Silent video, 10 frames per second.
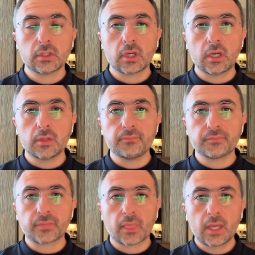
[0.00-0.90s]

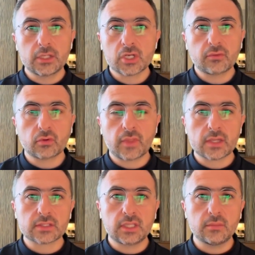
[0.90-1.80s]
And in general,
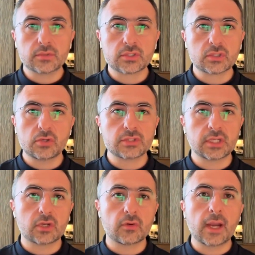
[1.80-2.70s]
that seems
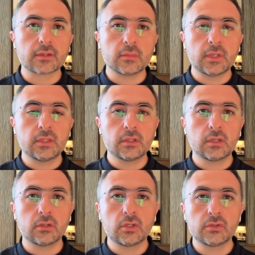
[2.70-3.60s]
totally correct. I mean,
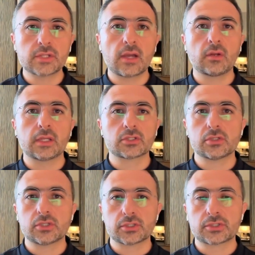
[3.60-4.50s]
you know, news outlets
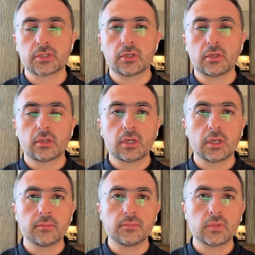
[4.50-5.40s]
should just,
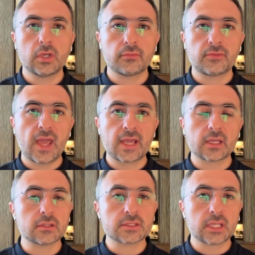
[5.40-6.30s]
you know,
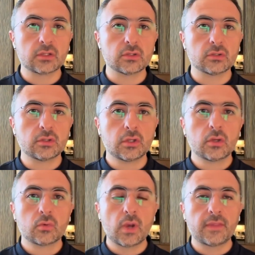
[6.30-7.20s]
flag and signal
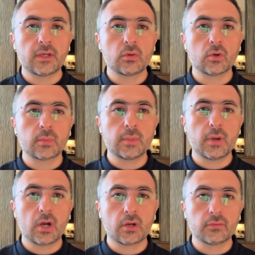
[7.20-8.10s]
where they don't want to be
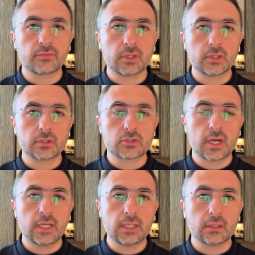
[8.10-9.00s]
part of the
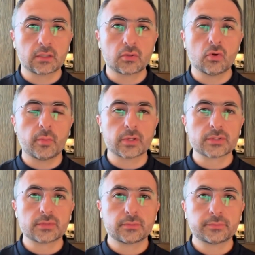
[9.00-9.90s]
training
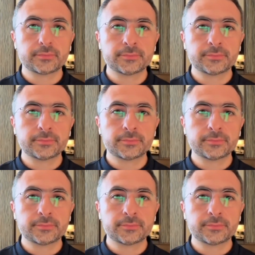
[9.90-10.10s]
corpus.